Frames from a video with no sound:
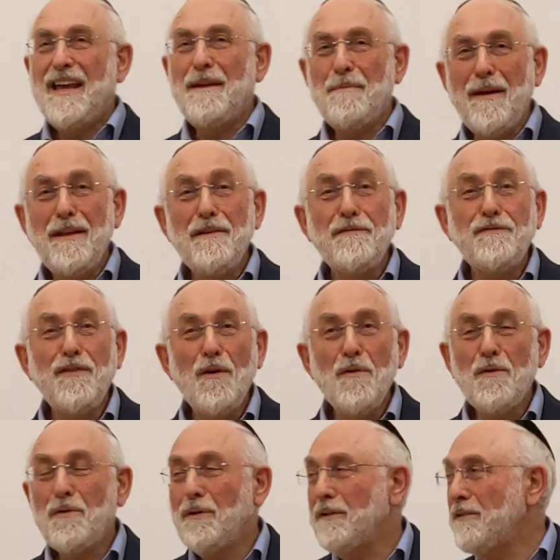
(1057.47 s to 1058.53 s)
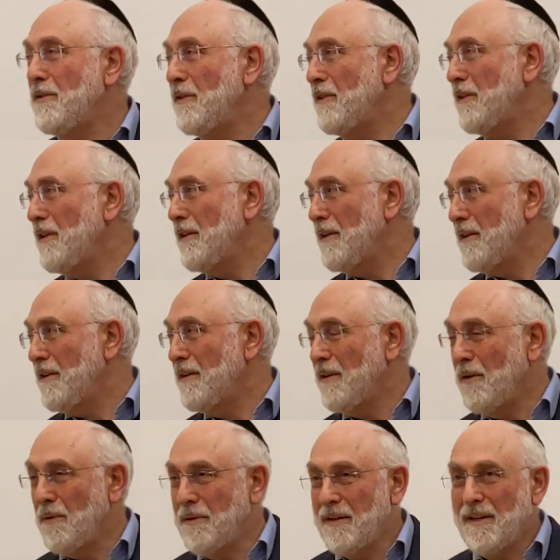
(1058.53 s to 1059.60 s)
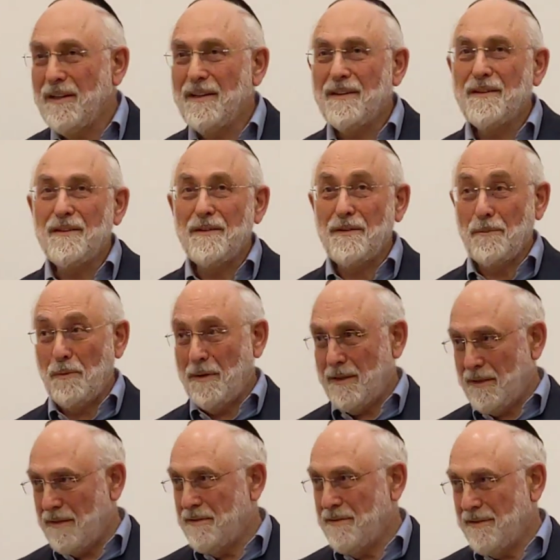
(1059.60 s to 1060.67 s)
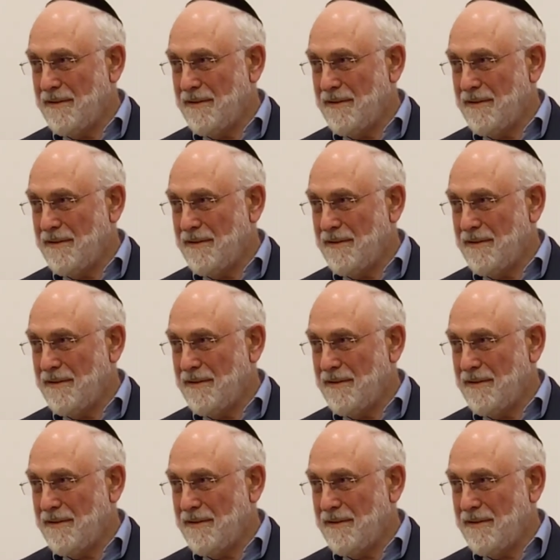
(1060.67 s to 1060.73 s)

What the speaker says: He made a phone call to the owner, well,